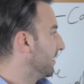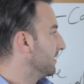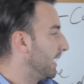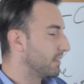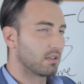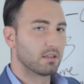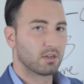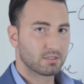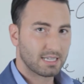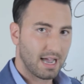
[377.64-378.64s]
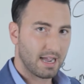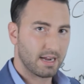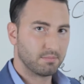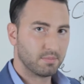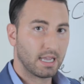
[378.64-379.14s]
takes a little
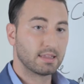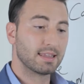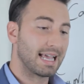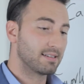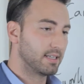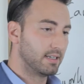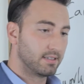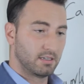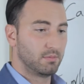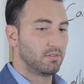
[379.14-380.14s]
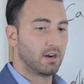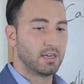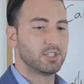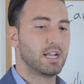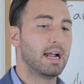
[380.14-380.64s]
time, unless they tend to be
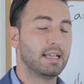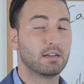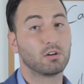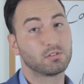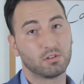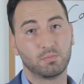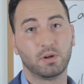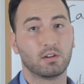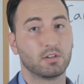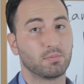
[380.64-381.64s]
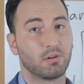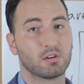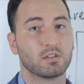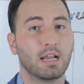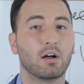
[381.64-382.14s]
very chatty and also dependent on your
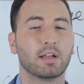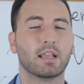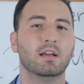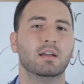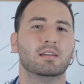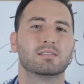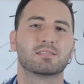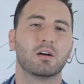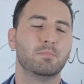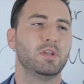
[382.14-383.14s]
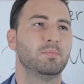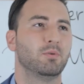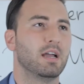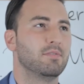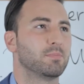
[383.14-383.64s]
personality. Some
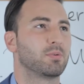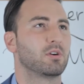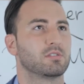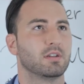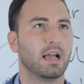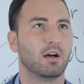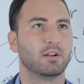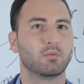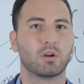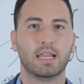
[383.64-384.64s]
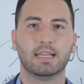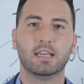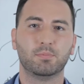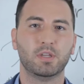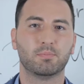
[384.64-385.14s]
people have the personality where they
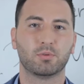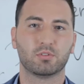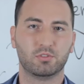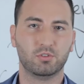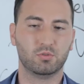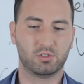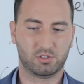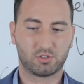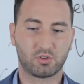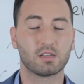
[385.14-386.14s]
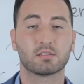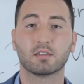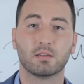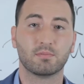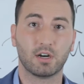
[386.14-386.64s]
get people to just trust
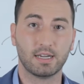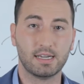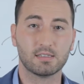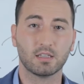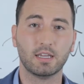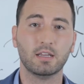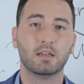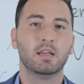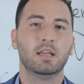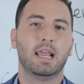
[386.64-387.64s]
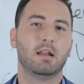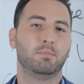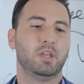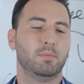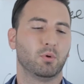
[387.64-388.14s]
in them very easily, and
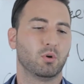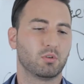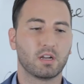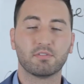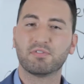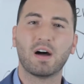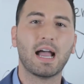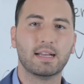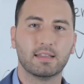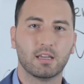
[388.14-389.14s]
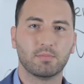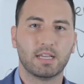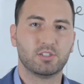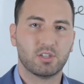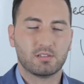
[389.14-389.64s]
people confide in them.
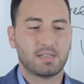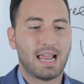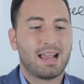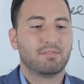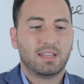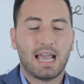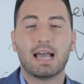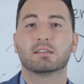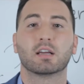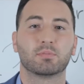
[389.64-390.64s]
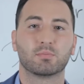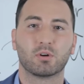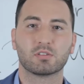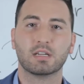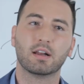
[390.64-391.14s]
They just have that type of
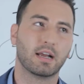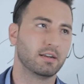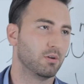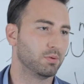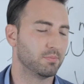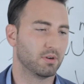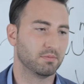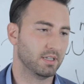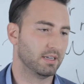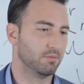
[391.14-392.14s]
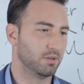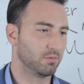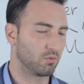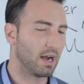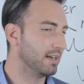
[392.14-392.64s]
personality. I know people, I'm thinking of
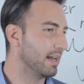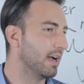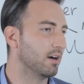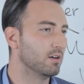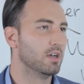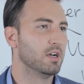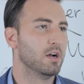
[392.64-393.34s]
people right now,